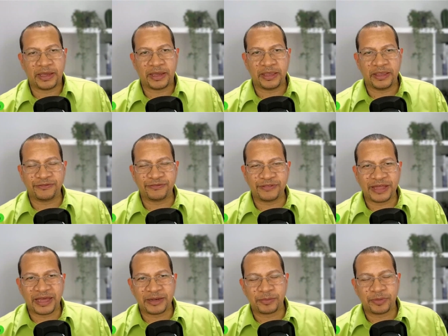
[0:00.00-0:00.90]
if
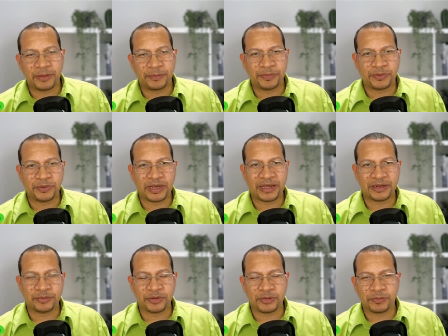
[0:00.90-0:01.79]
that paper
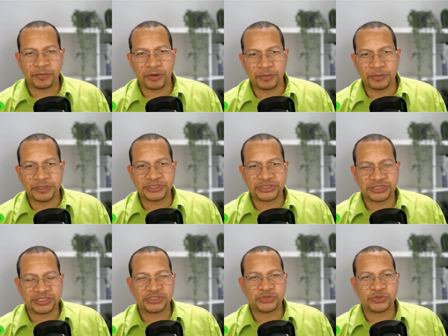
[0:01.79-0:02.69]
had been
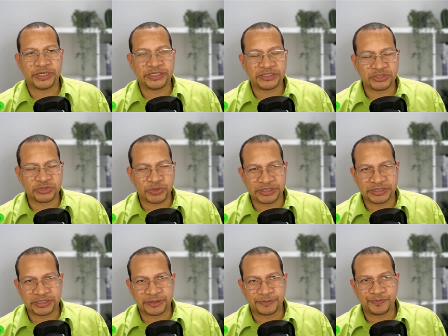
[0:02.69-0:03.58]
published in
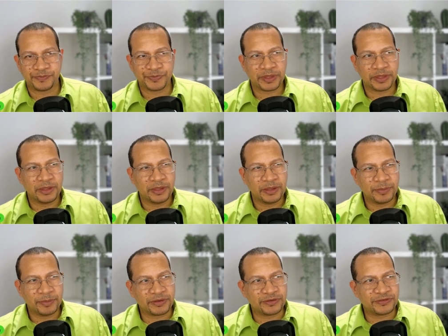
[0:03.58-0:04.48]
2020,
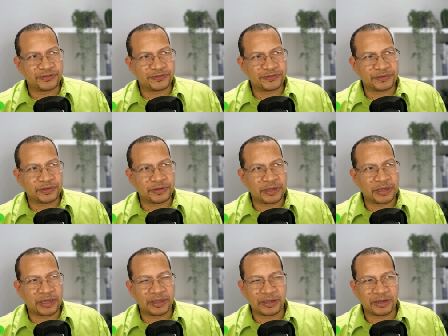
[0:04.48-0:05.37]
because
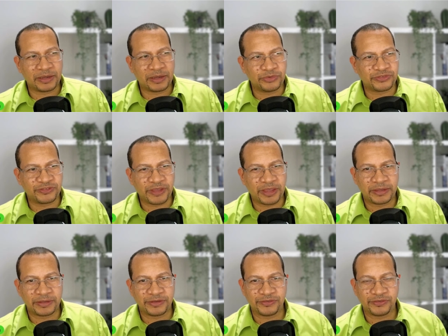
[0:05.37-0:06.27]
I was
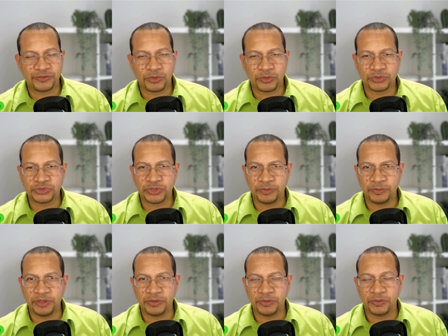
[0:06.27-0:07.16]
saying this is
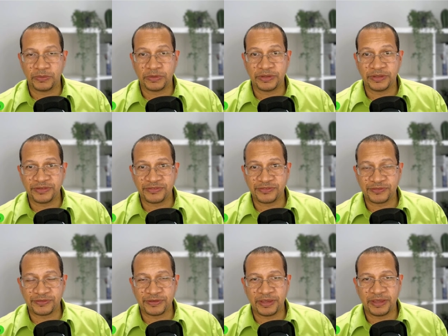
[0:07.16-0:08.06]
autoimmune.
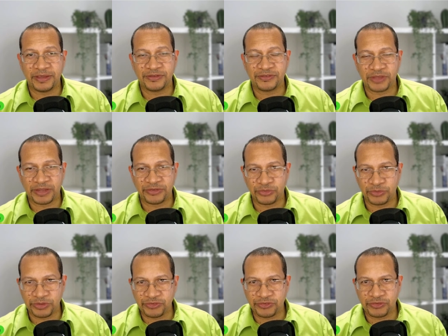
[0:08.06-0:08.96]
This is, and so
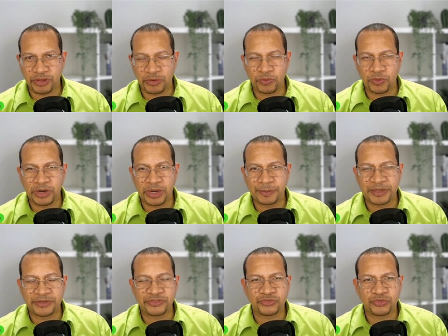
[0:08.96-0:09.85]
this is now where I'm
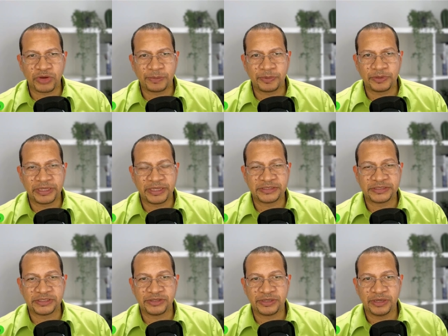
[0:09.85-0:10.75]

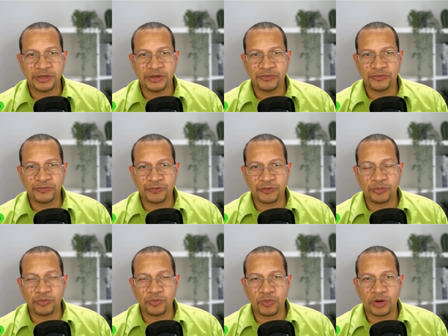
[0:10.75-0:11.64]
extrapolating
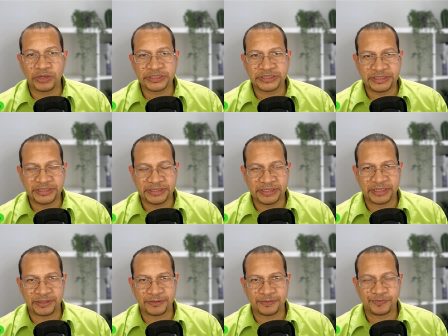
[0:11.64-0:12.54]
from what he
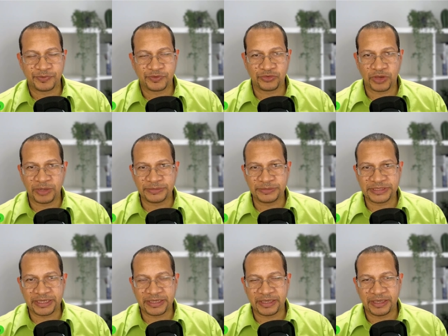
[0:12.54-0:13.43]
did. So I'm
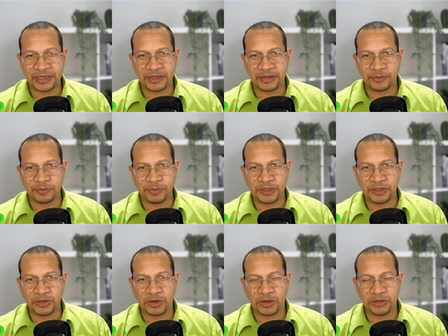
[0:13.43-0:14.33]
taking it
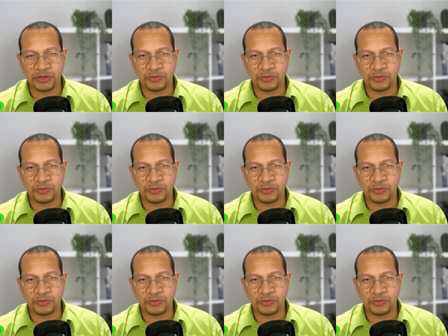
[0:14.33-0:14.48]
beyond